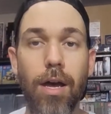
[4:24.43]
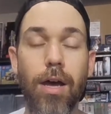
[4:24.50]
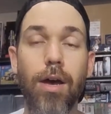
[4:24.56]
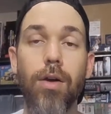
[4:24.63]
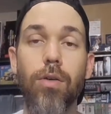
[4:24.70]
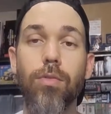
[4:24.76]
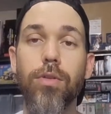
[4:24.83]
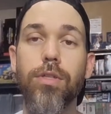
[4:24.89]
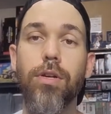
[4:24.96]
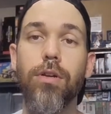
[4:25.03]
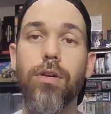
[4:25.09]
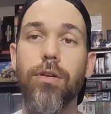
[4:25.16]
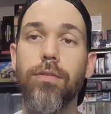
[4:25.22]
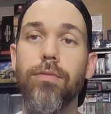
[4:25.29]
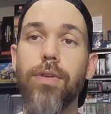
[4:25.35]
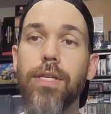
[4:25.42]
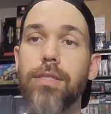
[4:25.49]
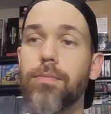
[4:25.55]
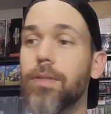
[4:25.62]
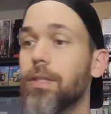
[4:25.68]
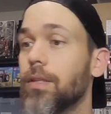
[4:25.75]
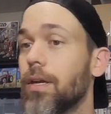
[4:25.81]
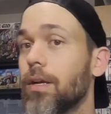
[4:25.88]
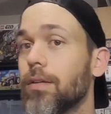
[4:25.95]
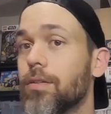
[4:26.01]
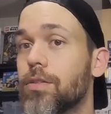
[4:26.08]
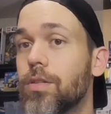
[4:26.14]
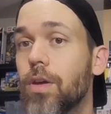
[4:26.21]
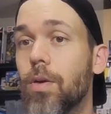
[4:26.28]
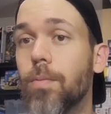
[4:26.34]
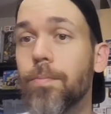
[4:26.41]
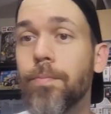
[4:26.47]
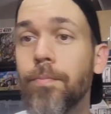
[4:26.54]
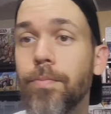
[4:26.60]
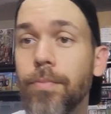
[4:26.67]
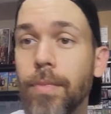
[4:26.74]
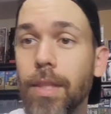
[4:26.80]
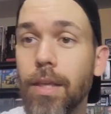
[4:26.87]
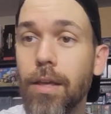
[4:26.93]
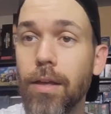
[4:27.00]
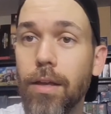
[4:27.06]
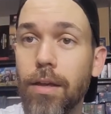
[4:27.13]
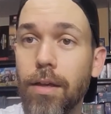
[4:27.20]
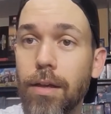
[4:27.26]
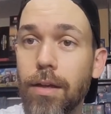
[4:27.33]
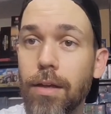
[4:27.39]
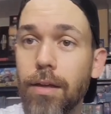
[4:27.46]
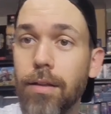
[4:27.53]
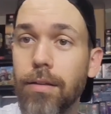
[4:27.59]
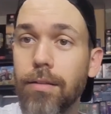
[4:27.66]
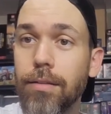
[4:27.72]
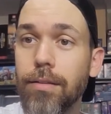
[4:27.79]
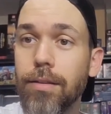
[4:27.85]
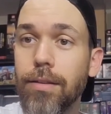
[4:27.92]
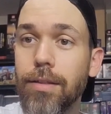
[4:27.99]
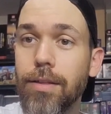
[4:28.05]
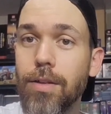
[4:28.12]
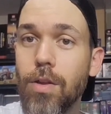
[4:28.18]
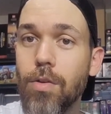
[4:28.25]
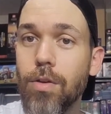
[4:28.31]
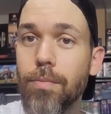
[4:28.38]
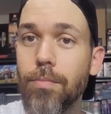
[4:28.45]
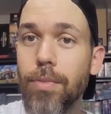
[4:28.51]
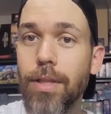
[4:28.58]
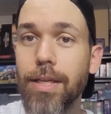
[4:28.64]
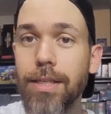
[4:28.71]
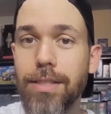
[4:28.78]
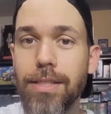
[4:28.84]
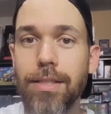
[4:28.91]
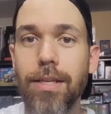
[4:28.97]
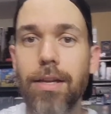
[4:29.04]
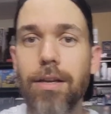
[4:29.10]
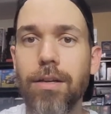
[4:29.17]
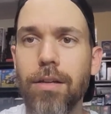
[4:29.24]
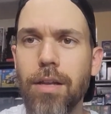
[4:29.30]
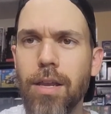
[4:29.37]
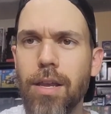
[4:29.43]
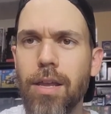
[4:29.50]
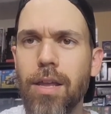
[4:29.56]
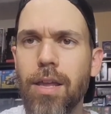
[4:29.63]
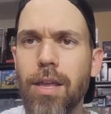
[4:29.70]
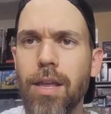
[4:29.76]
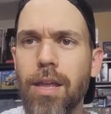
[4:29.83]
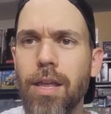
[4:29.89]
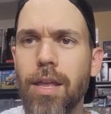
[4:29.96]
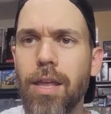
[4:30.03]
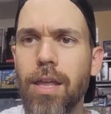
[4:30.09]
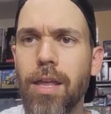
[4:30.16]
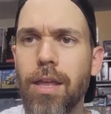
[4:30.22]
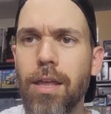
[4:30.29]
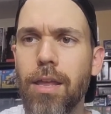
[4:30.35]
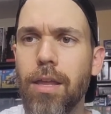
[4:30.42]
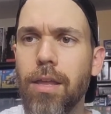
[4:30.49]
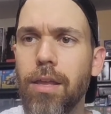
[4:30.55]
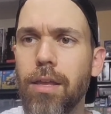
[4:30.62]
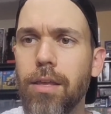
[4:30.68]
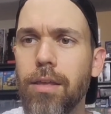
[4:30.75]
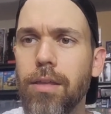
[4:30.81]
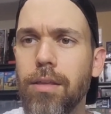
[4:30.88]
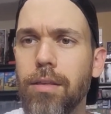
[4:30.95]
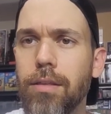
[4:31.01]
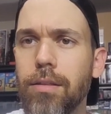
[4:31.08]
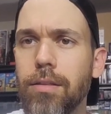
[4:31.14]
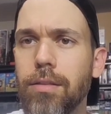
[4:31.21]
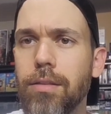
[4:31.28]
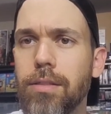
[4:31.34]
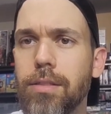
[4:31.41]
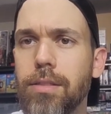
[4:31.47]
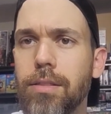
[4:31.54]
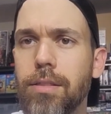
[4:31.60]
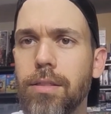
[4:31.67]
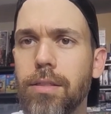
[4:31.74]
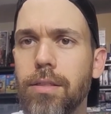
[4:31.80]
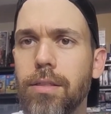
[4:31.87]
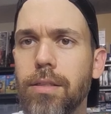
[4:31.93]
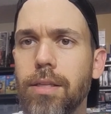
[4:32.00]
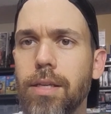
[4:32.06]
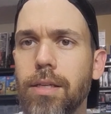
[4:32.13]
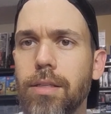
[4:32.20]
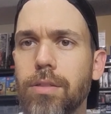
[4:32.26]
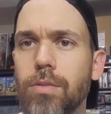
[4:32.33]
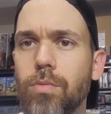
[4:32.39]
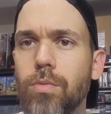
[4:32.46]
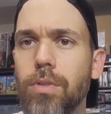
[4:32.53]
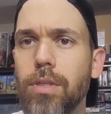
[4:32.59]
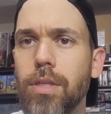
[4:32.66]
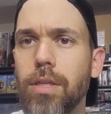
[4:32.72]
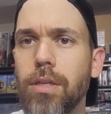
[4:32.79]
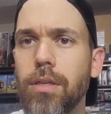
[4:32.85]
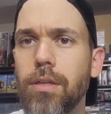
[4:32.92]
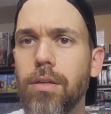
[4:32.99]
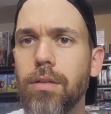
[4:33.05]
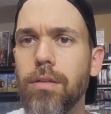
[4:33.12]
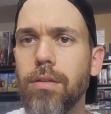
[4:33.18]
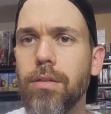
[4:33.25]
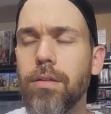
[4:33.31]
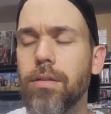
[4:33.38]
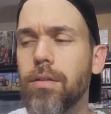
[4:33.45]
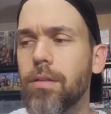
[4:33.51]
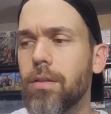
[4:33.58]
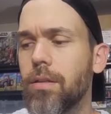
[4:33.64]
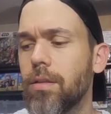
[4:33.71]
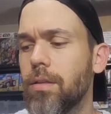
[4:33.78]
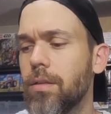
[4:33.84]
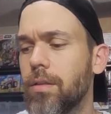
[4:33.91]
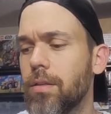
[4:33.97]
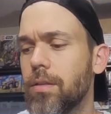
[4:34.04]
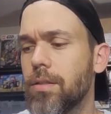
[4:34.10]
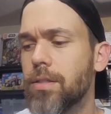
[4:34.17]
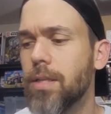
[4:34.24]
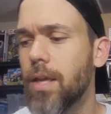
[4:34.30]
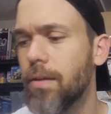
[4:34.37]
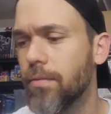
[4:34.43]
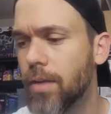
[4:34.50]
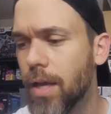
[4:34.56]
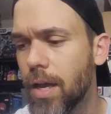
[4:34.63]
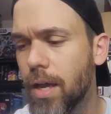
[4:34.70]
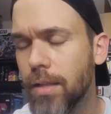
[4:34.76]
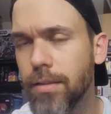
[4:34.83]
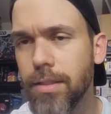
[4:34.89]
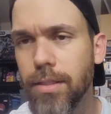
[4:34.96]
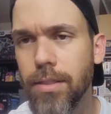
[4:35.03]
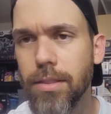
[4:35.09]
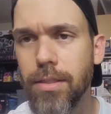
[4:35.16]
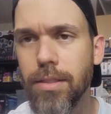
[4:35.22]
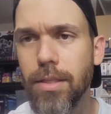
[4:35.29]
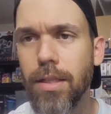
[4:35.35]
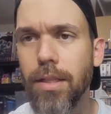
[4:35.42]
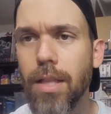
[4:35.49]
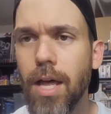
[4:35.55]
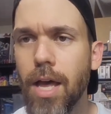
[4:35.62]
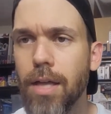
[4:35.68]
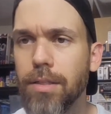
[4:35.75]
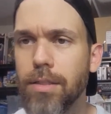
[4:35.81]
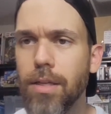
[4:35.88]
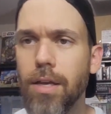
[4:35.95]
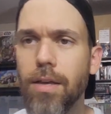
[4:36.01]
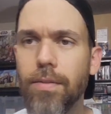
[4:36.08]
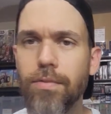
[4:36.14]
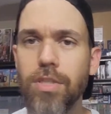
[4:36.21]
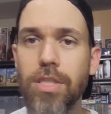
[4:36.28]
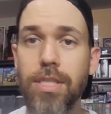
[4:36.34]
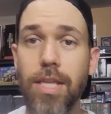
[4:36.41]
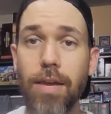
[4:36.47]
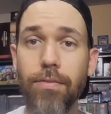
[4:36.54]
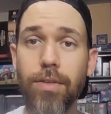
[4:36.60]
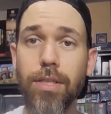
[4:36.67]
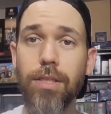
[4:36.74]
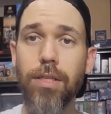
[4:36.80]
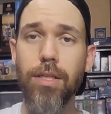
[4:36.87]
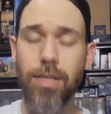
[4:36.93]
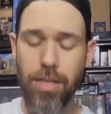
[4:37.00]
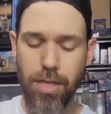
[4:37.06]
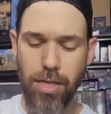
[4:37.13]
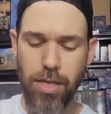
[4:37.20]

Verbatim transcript: uh, return on investment there. So uh, no complaints there. And let's see, the next one here is I've got this lot of seven